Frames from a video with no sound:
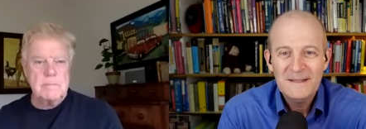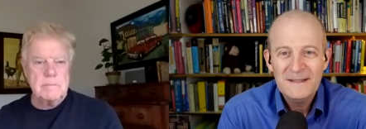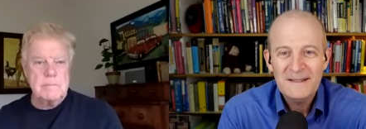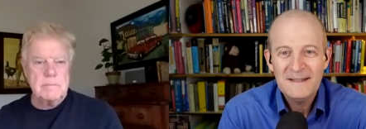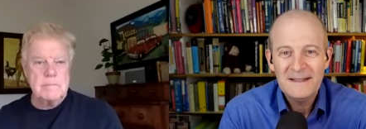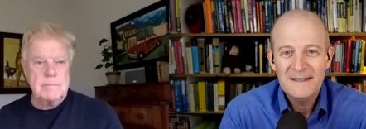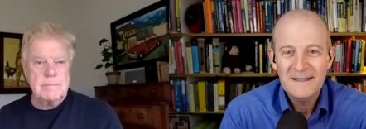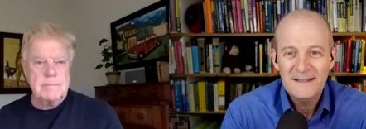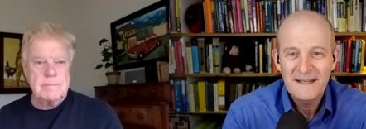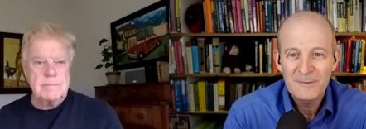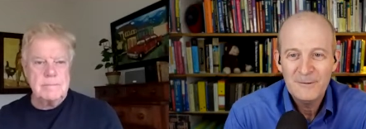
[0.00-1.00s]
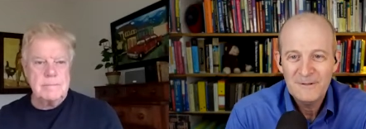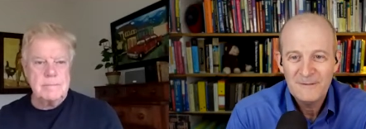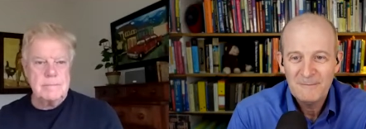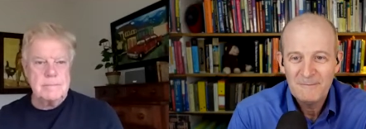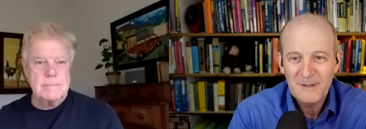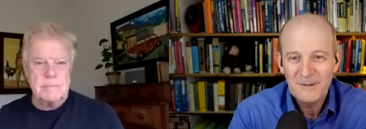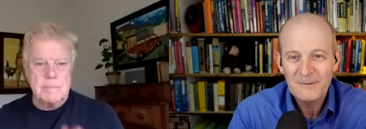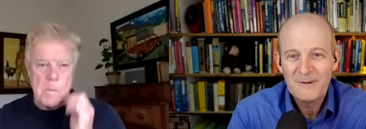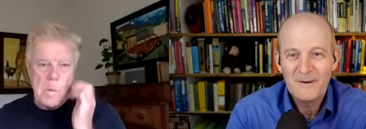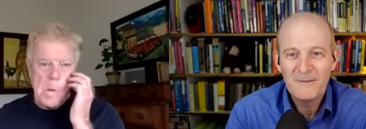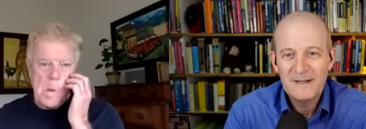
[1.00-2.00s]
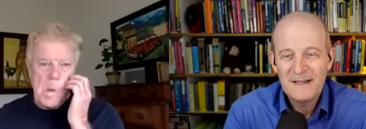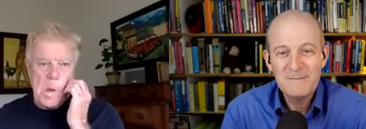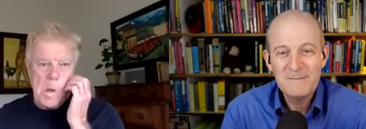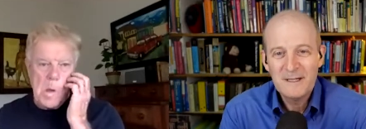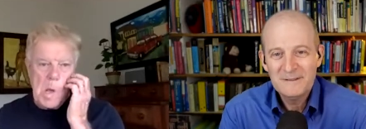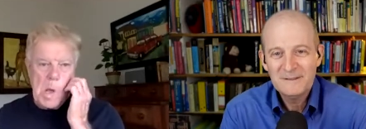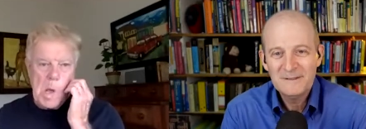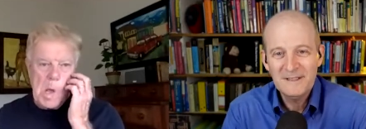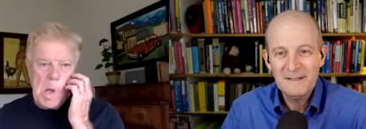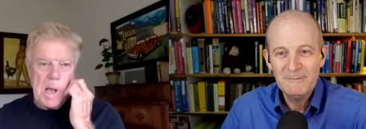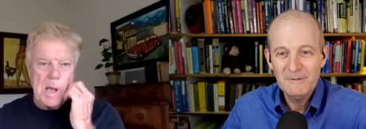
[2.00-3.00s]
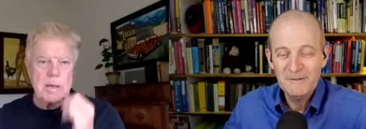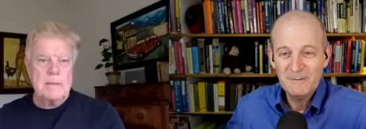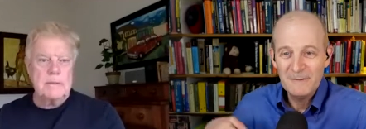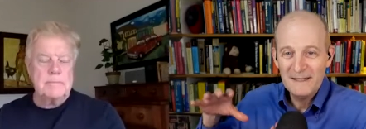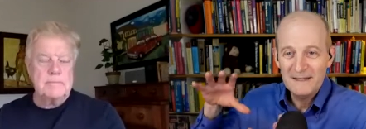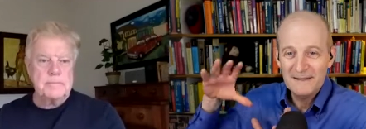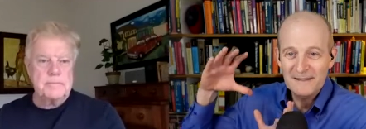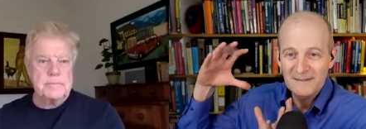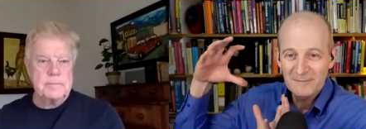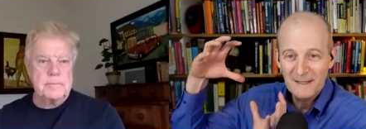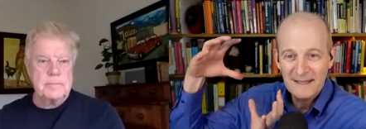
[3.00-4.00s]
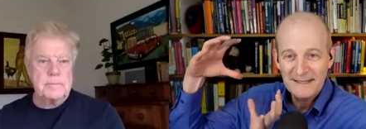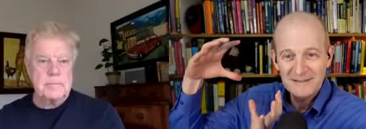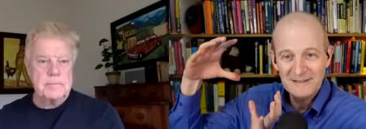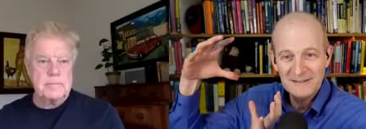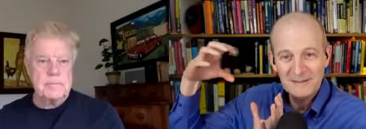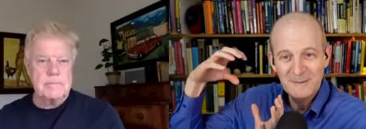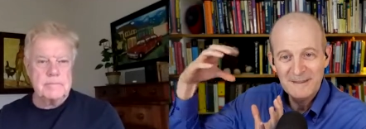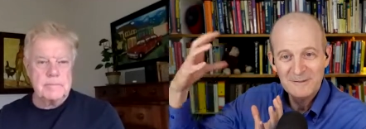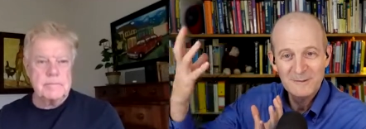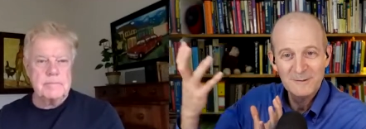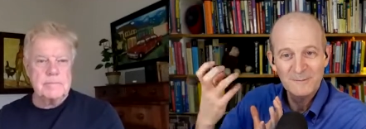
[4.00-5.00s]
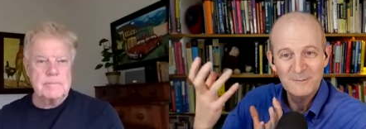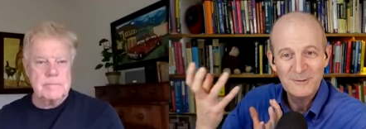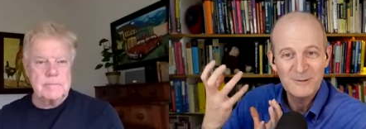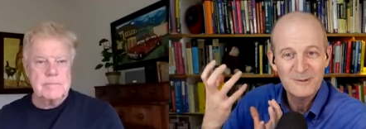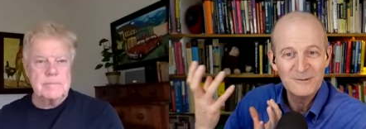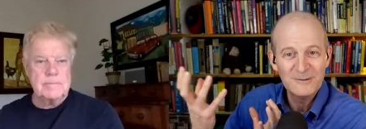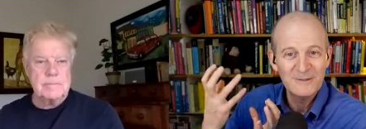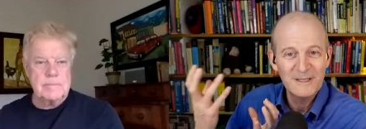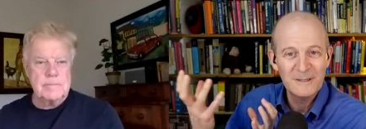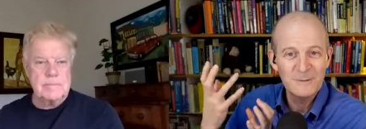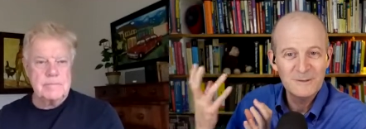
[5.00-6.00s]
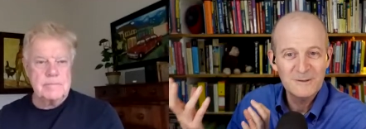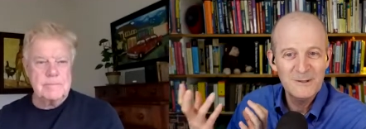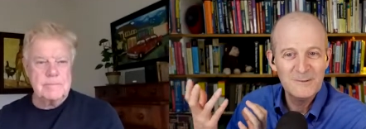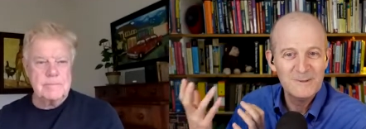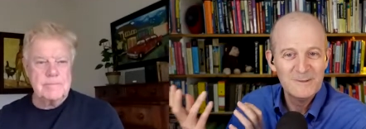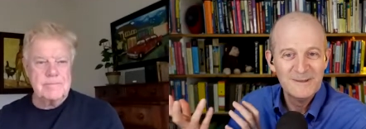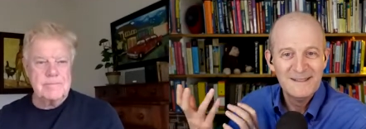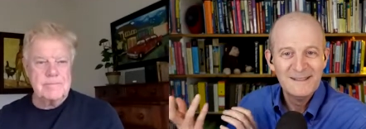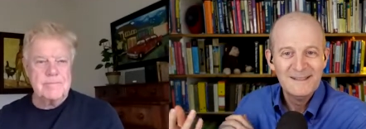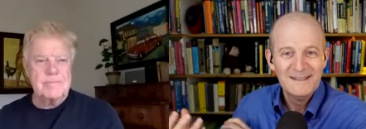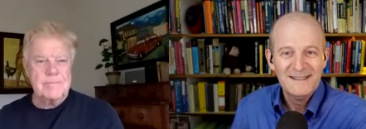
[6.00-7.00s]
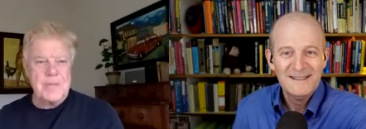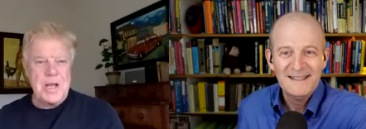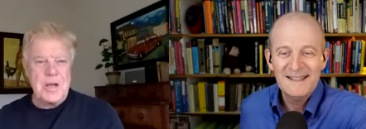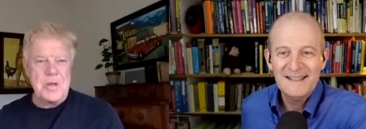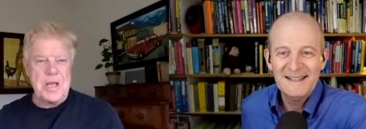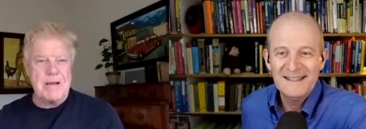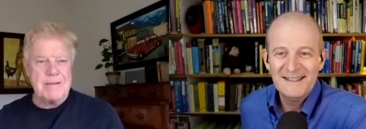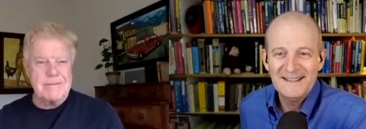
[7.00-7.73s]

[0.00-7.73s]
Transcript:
Speaker 1: and they were just you know going gangbusters and they were just making these plastic dispensers for liquid soap and oh, yeah.